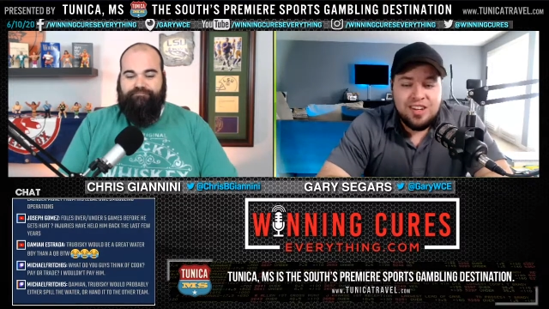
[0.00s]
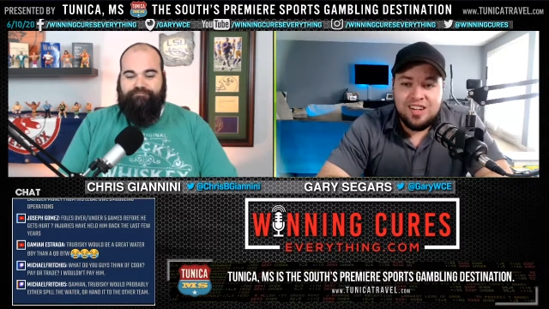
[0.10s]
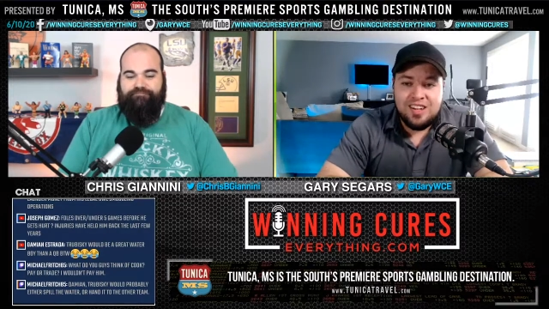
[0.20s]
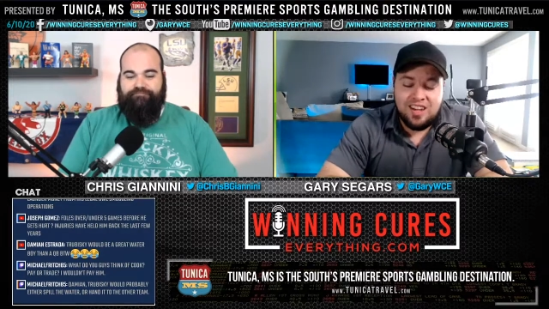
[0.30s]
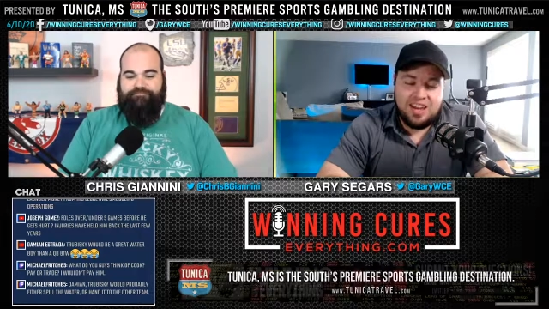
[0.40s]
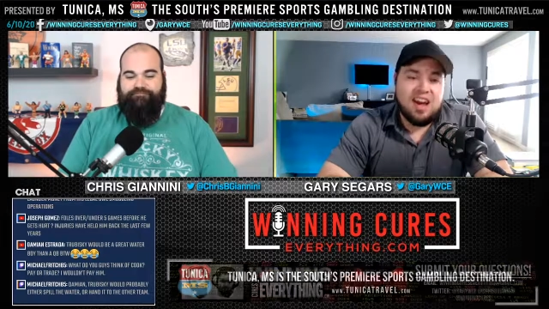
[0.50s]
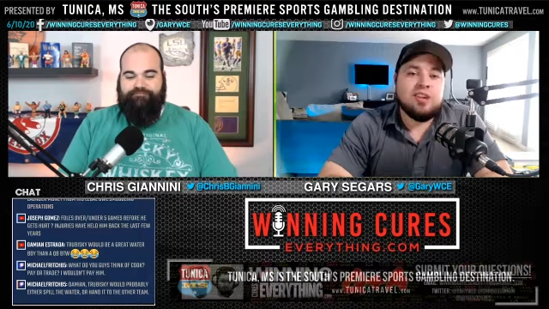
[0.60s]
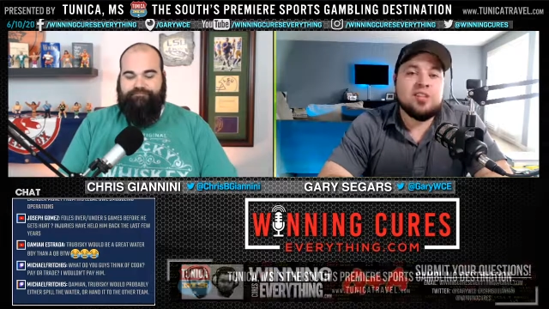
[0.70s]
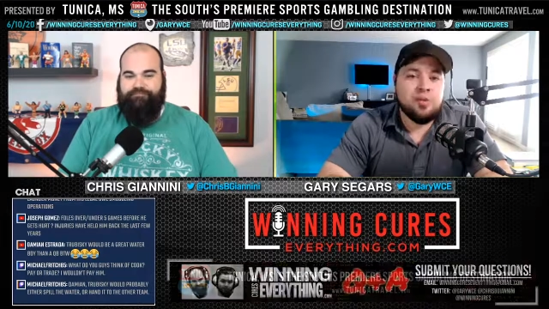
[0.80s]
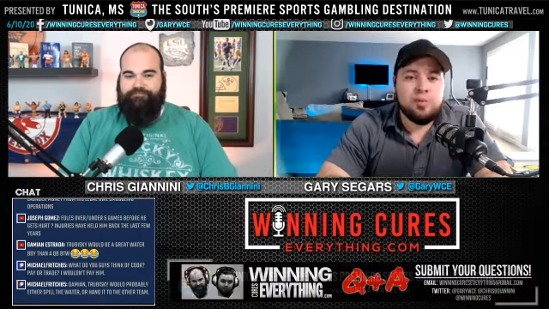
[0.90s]
Speaker 1: like I
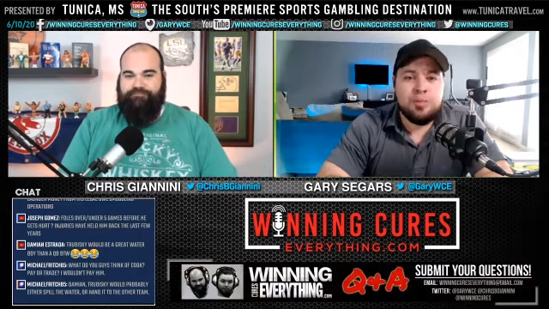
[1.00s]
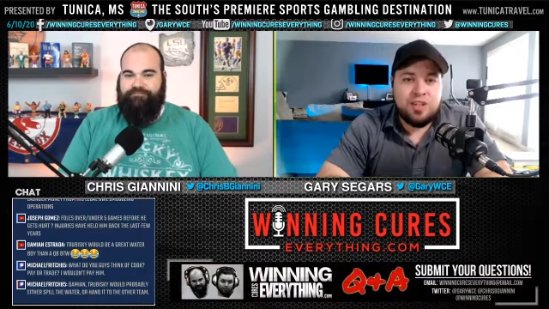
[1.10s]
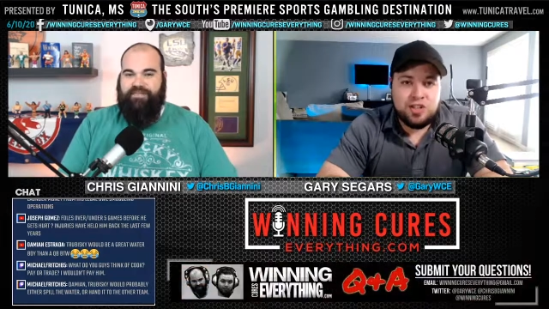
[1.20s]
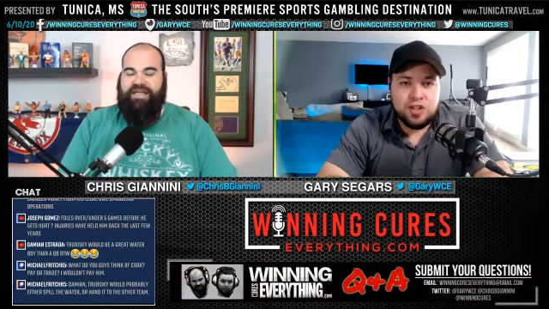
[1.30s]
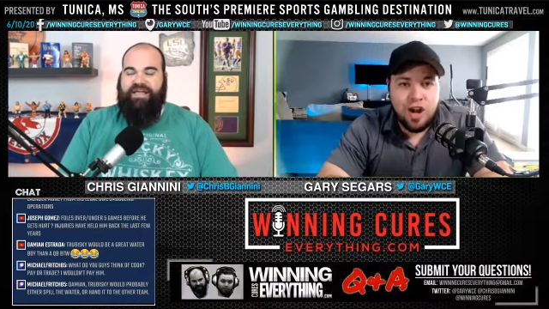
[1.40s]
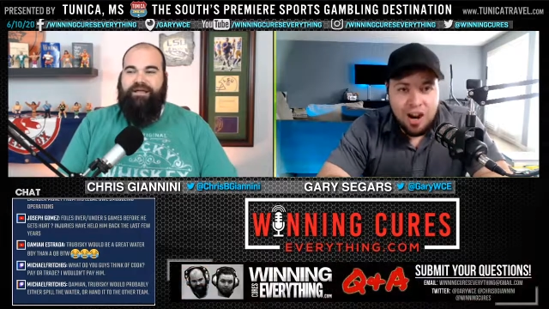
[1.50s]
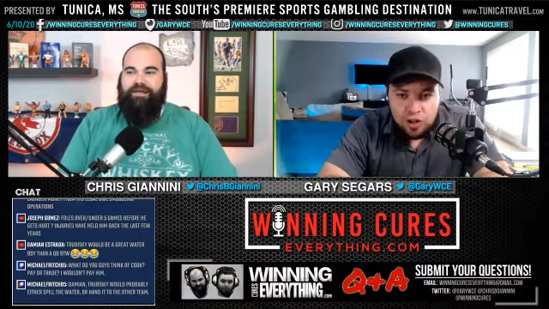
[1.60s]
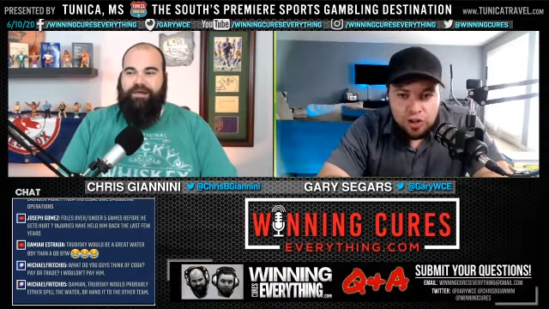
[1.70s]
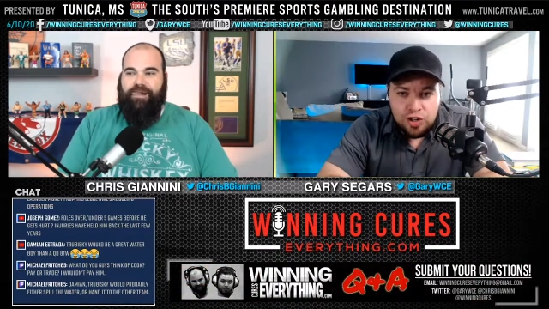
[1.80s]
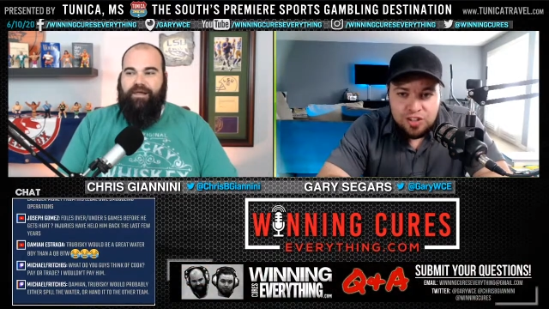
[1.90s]
don't think it would be a
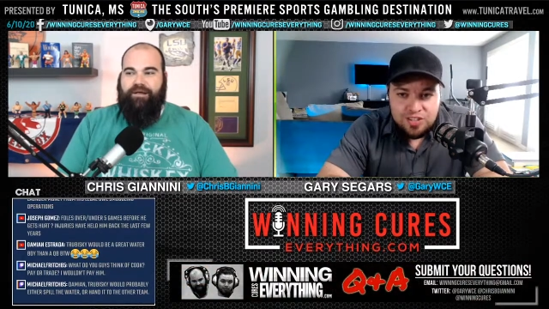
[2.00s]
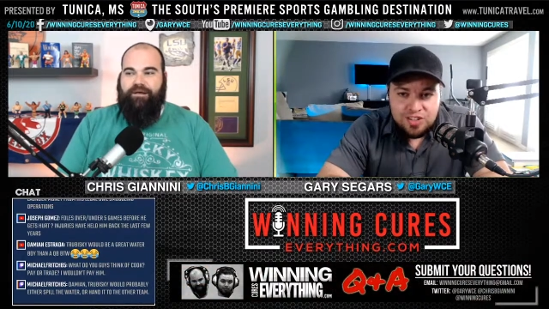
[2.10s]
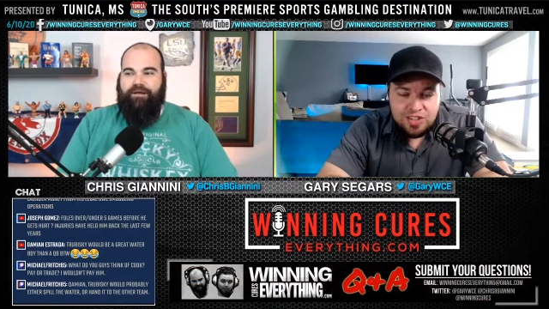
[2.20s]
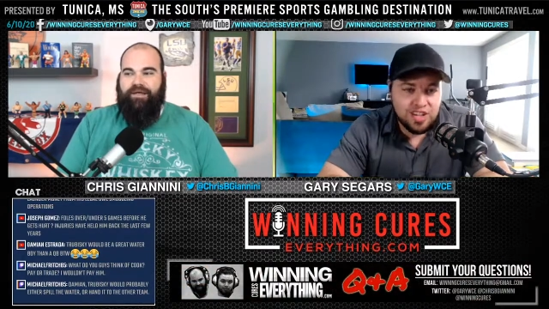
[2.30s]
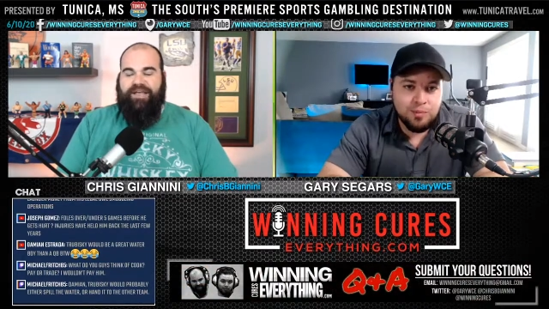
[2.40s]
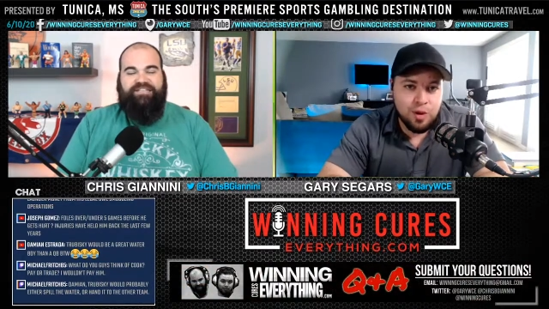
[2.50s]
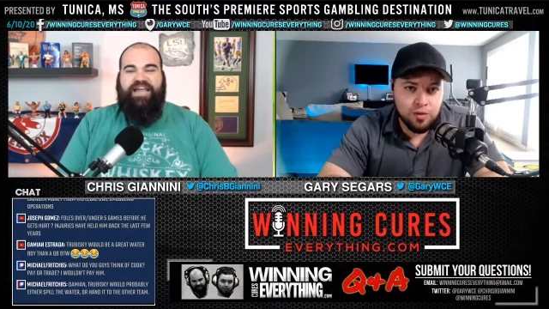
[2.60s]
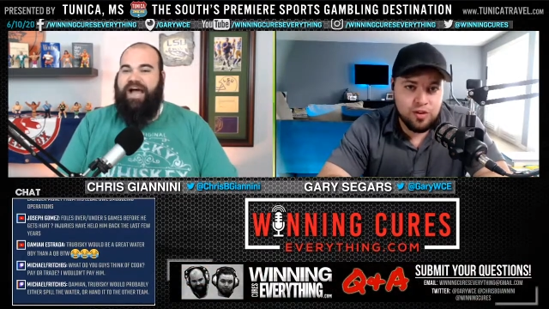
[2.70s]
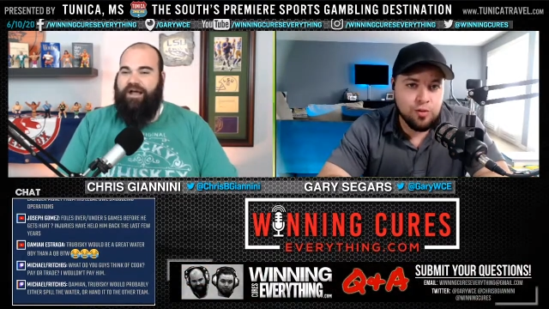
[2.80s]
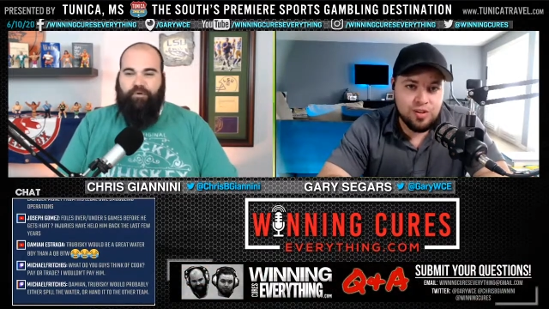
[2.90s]
shocker to see. he's go not to Duke, going